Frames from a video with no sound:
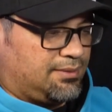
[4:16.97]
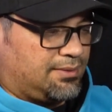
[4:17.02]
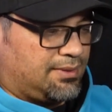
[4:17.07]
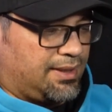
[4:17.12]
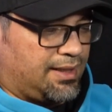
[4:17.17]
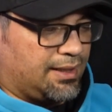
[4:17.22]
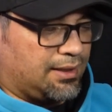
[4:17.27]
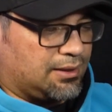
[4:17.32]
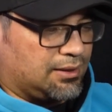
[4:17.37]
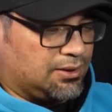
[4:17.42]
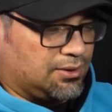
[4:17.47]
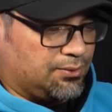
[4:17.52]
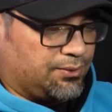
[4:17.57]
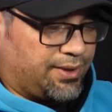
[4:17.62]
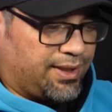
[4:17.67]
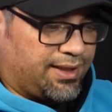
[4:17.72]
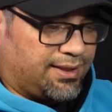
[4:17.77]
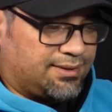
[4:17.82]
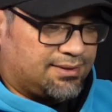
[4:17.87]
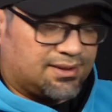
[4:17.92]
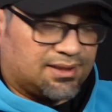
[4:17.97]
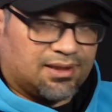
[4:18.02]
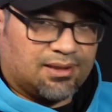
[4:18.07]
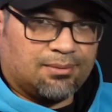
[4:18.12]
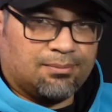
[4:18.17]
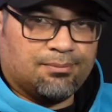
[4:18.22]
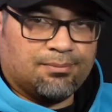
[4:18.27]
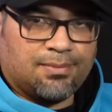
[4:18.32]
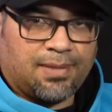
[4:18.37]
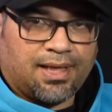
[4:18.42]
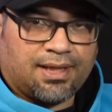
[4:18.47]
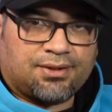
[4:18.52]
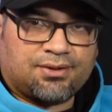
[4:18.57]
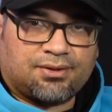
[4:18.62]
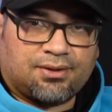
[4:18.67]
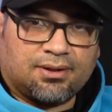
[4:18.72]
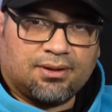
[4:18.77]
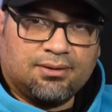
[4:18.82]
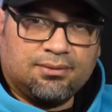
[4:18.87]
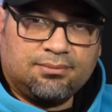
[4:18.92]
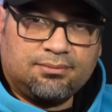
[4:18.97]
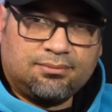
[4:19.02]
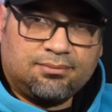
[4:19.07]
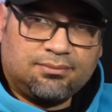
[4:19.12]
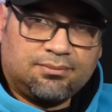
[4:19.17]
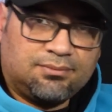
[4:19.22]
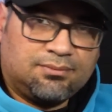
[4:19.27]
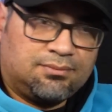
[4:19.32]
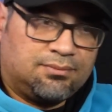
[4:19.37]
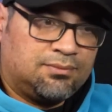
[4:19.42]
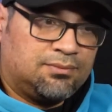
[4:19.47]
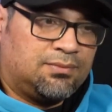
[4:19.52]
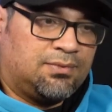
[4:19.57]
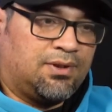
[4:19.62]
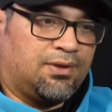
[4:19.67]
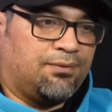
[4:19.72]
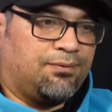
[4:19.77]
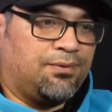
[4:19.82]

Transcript: included a